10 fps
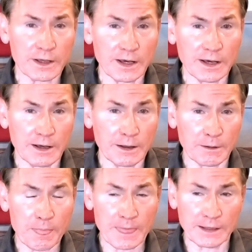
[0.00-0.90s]

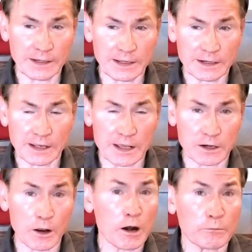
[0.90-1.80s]
in
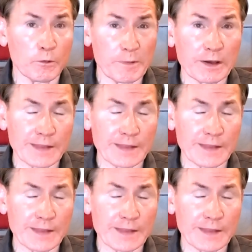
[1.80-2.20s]
an automobile,